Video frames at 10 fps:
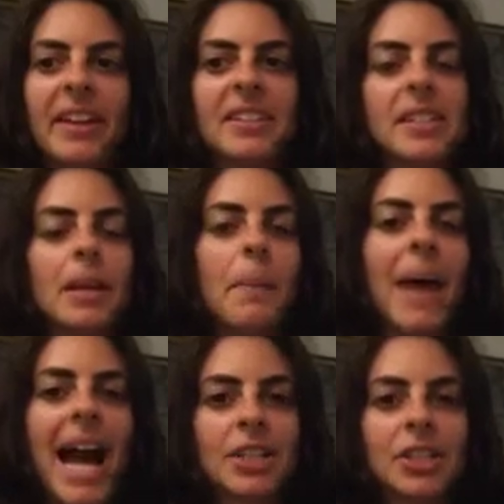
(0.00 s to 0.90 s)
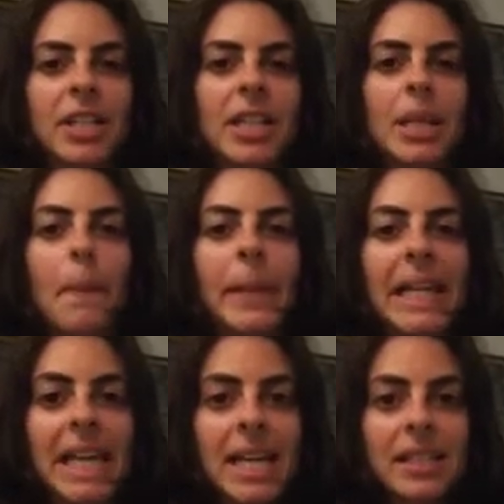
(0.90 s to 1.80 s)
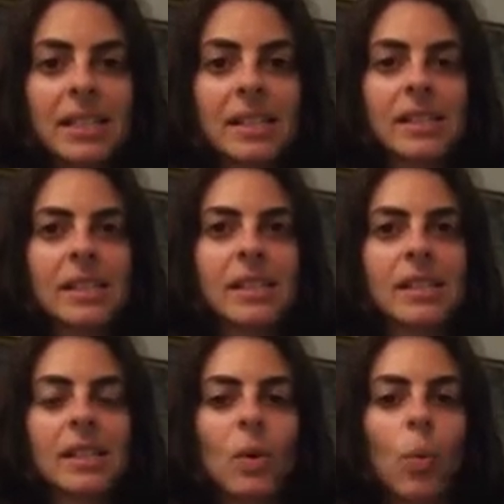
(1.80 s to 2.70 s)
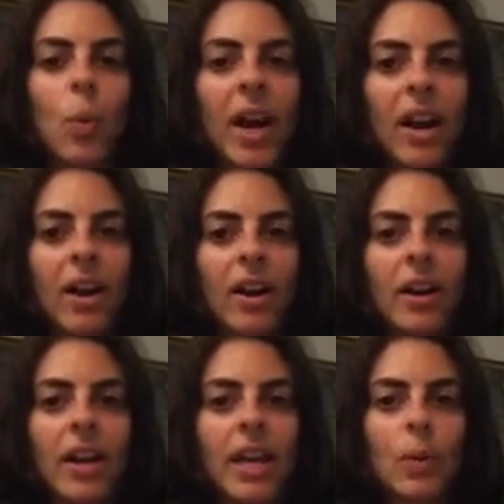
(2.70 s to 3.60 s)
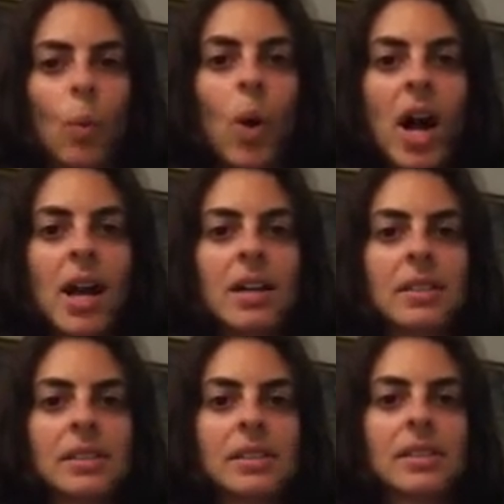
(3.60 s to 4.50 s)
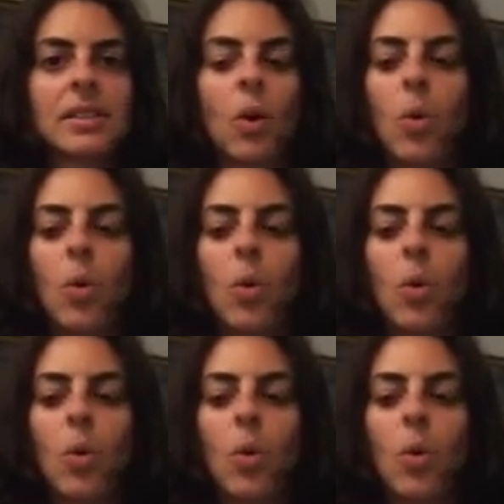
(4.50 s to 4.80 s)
Is it imagining the place where it was,